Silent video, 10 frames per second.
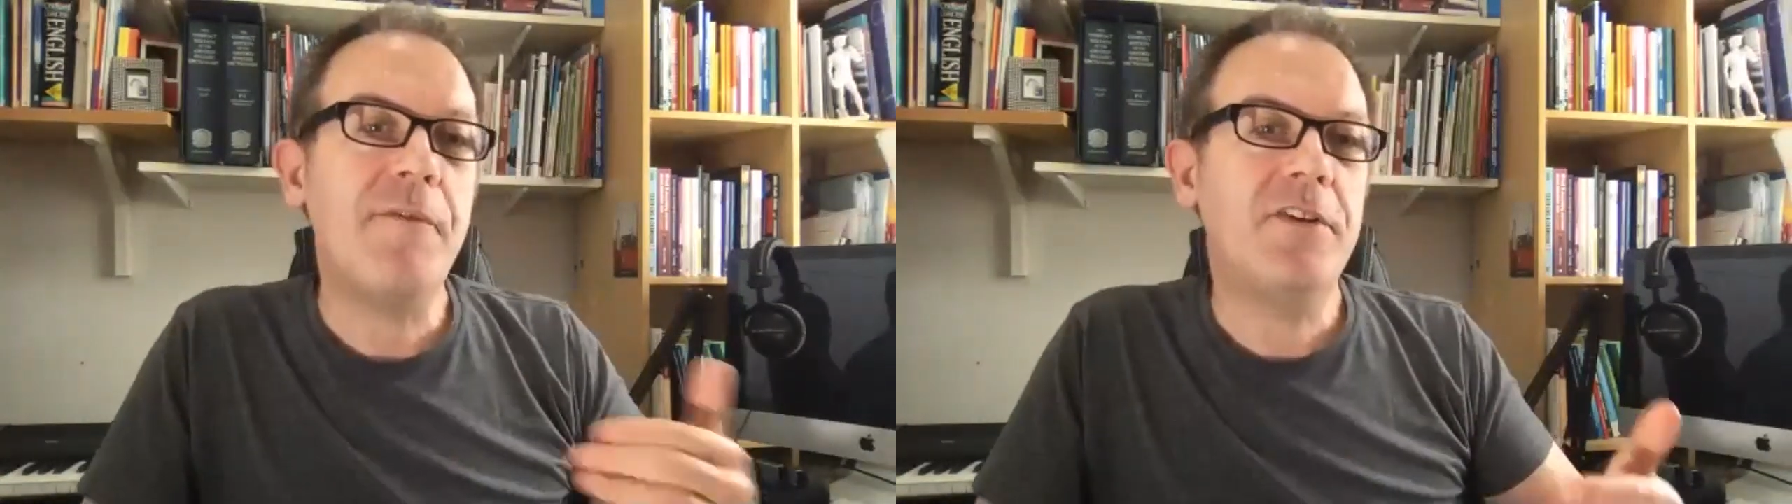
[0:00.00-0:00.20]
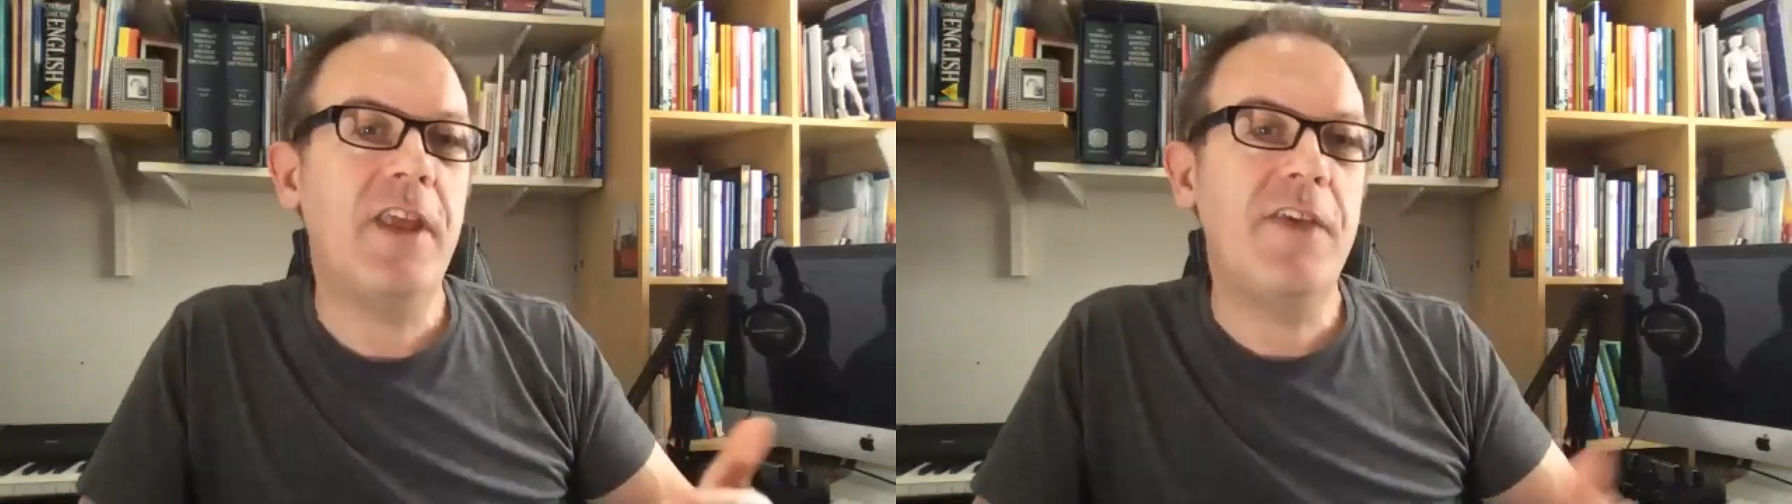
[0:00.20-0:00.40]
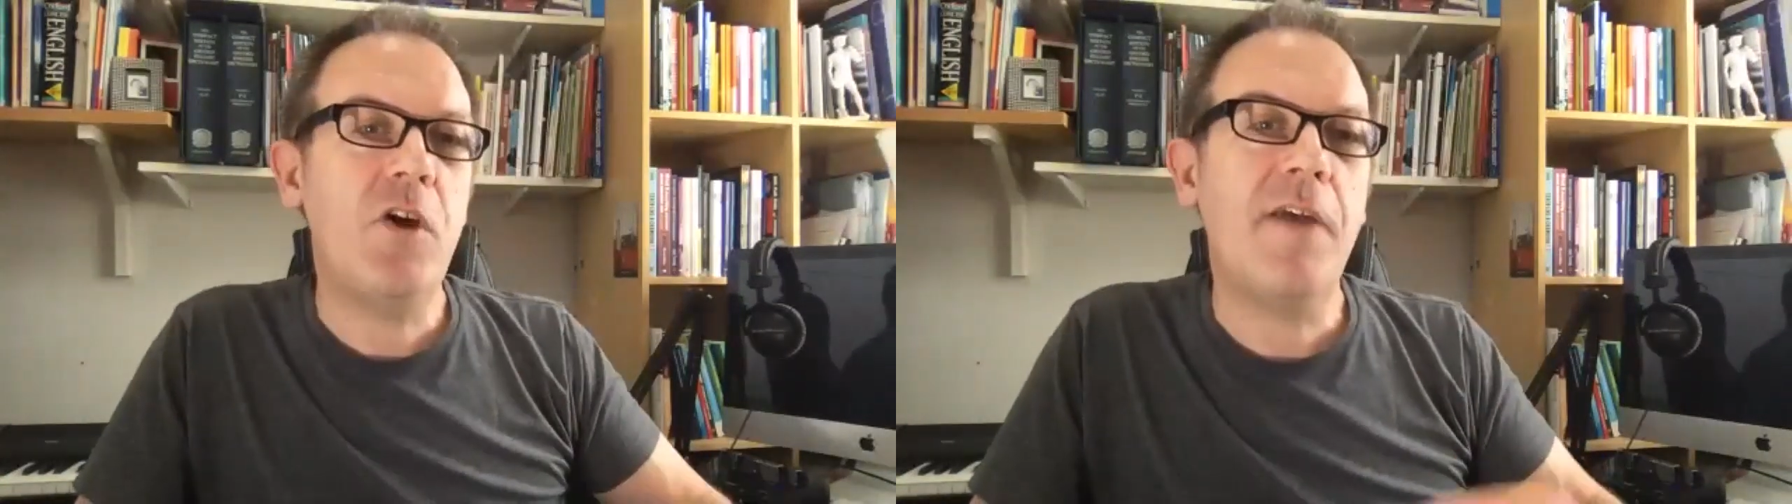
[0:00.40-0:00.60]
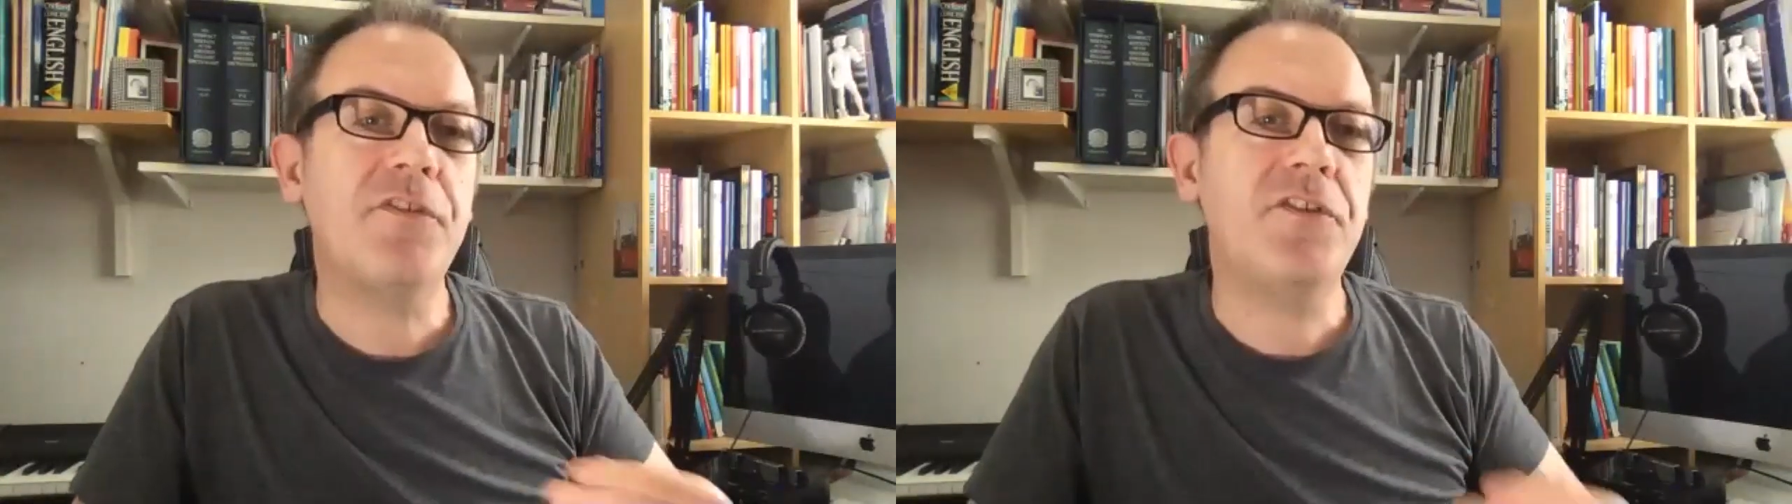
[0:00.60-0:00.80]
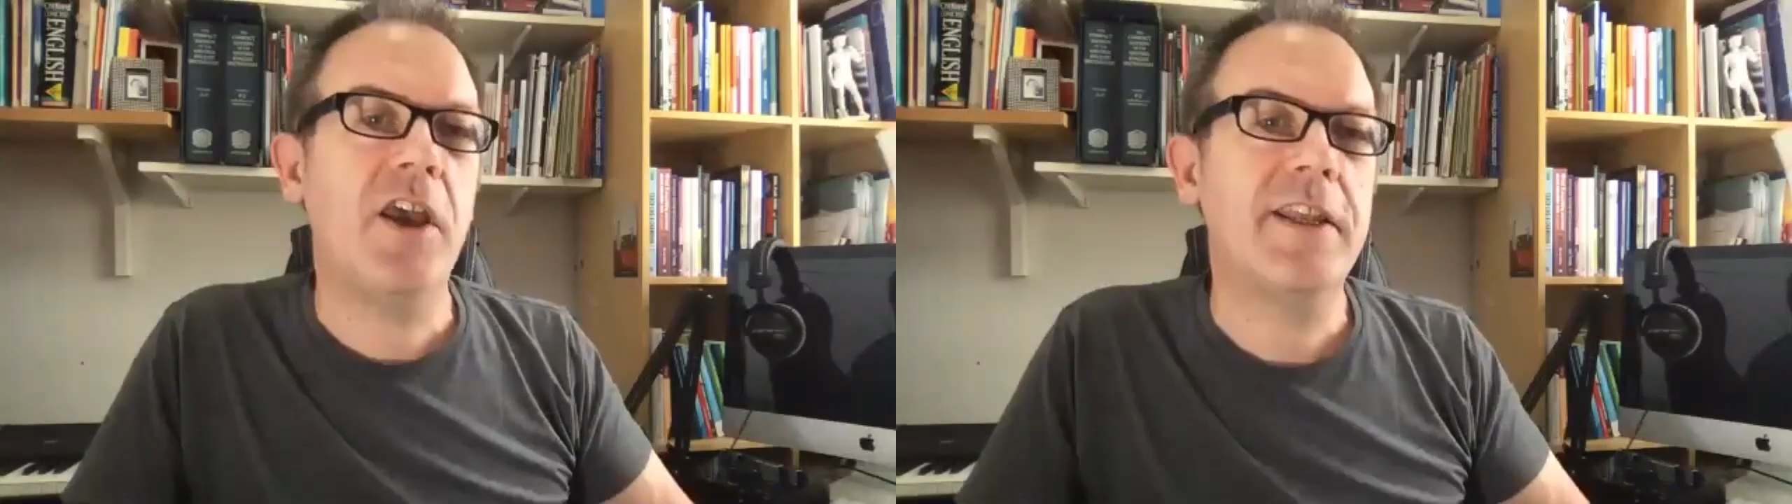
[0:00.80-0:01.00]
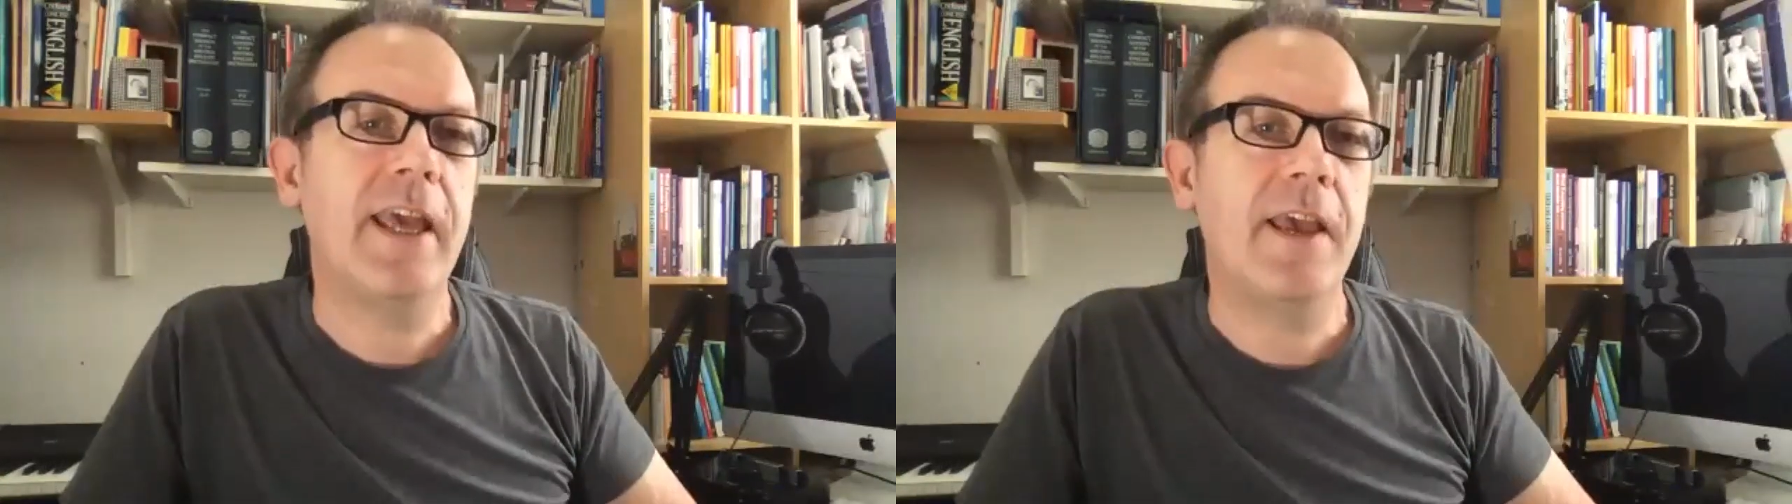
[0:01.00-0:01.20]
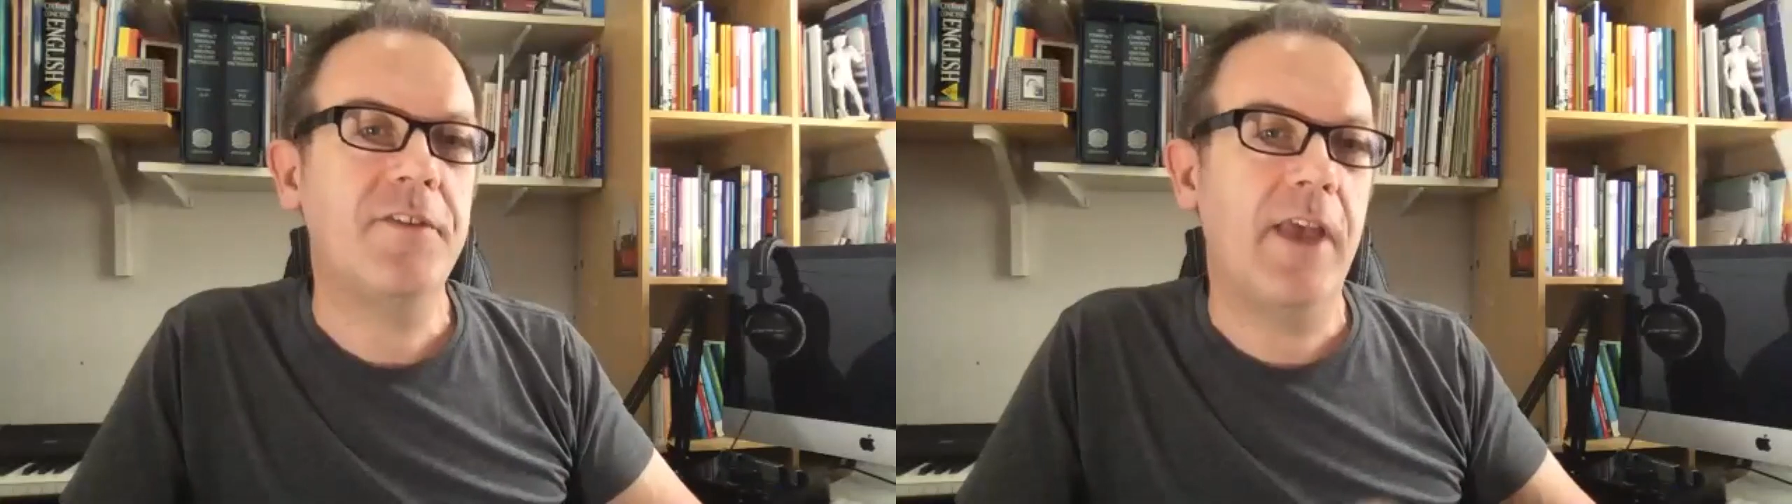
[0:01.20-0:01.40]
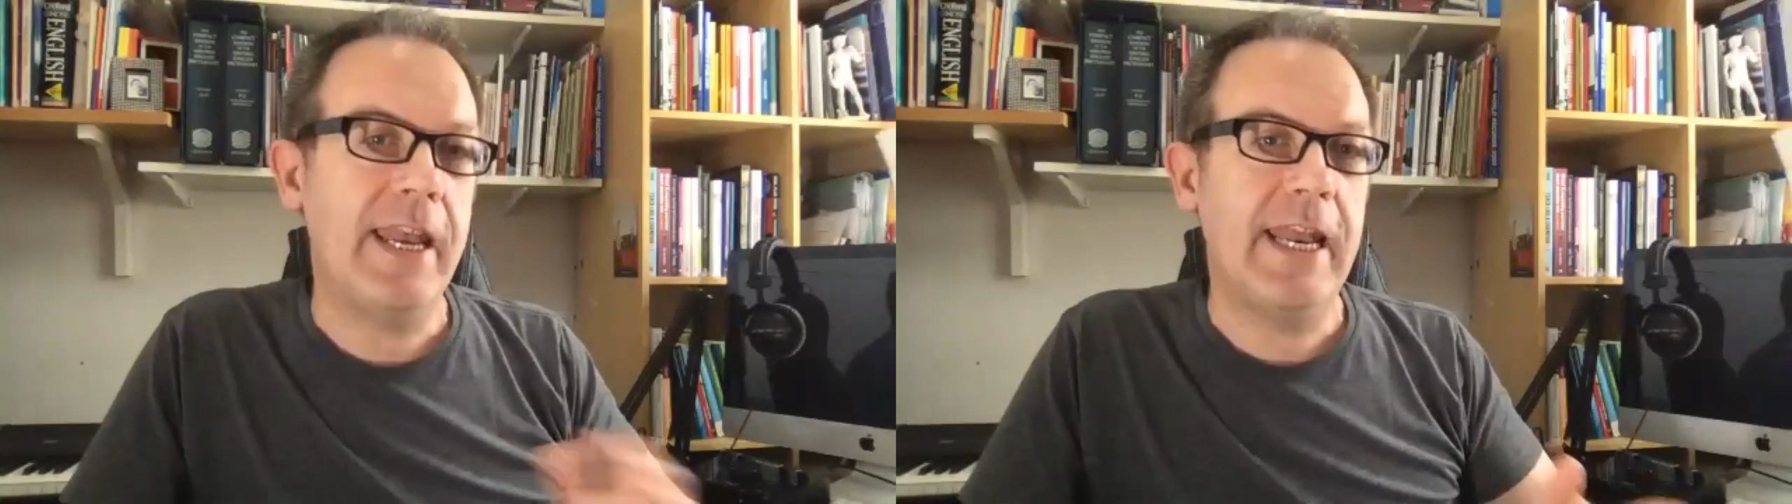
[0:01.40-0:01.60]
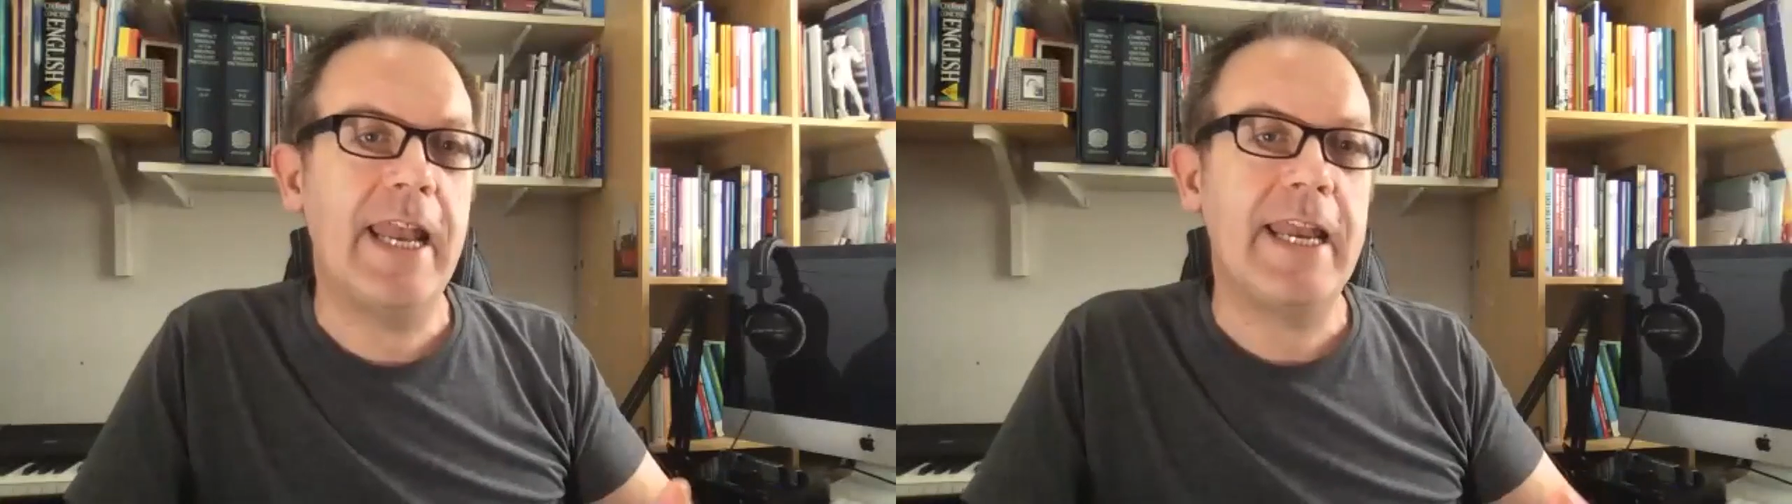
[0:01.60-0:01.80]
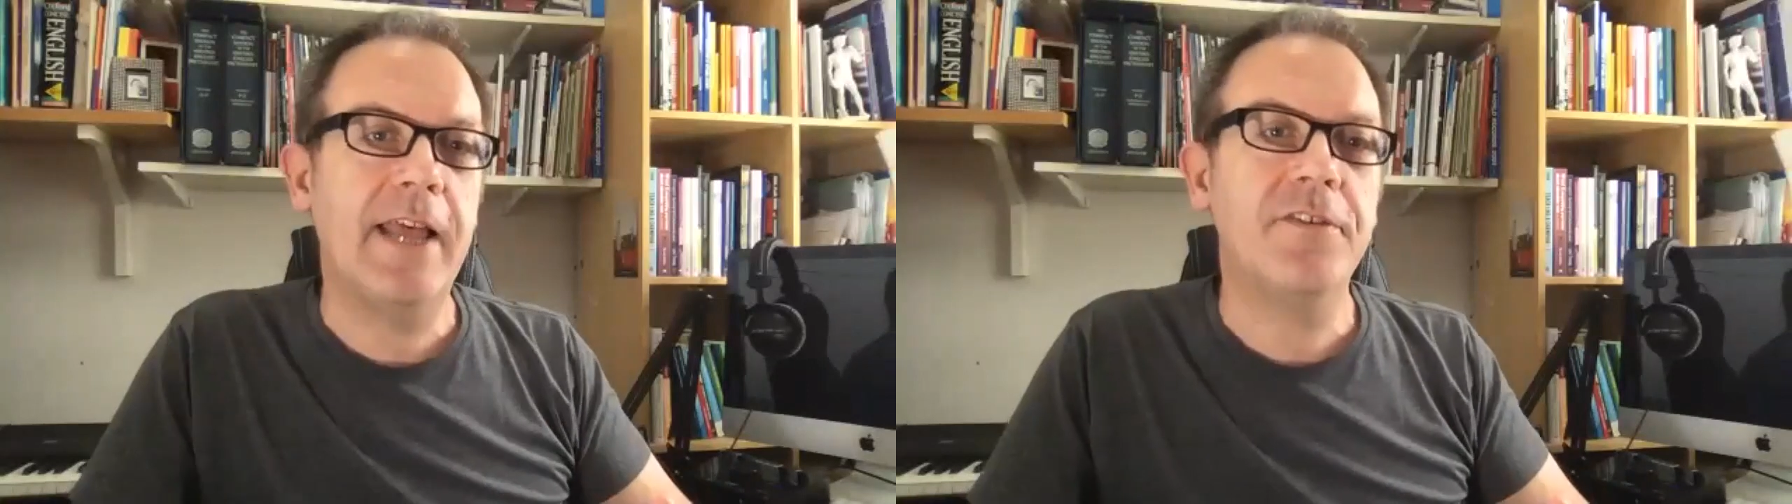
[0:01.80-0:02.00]
sidekicks in
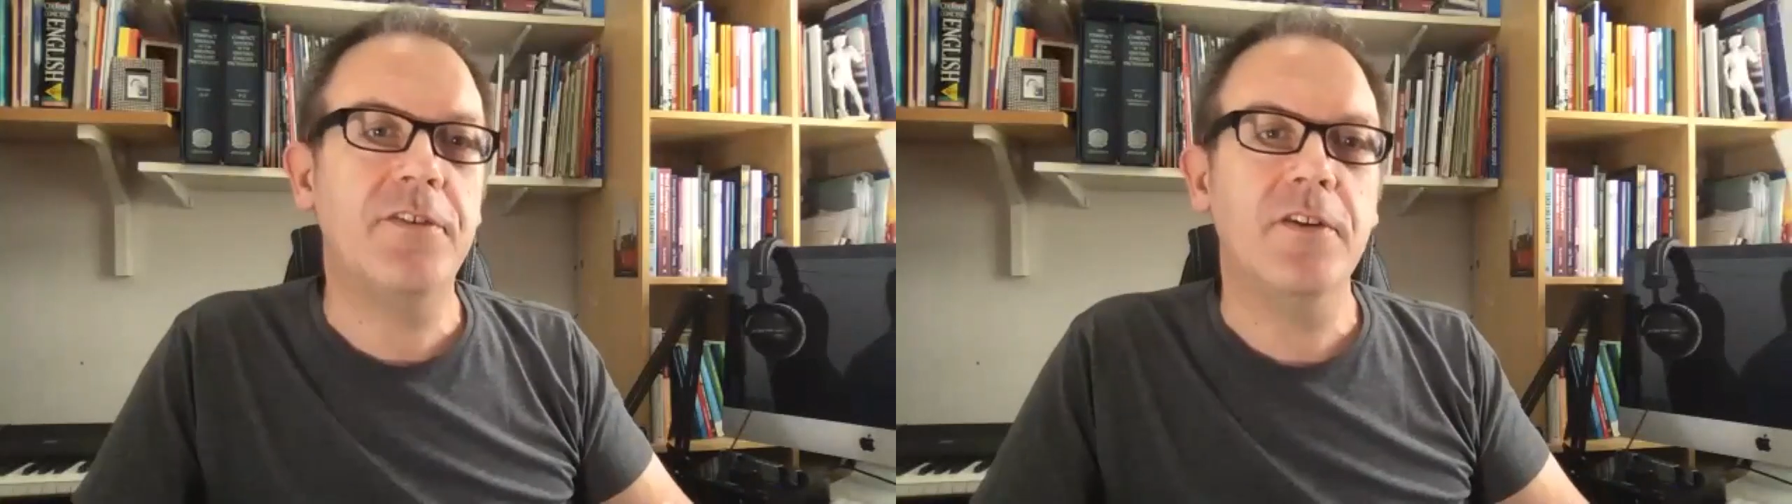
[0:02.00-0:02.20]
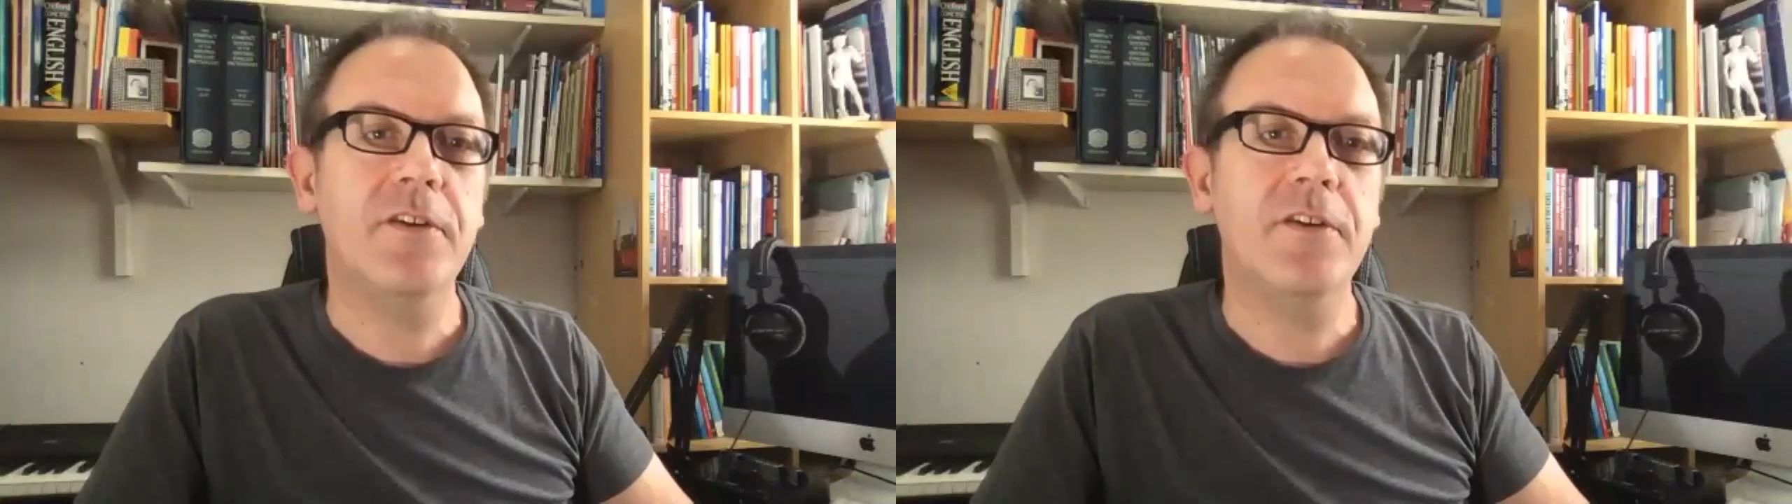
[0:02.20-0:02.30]
any lesson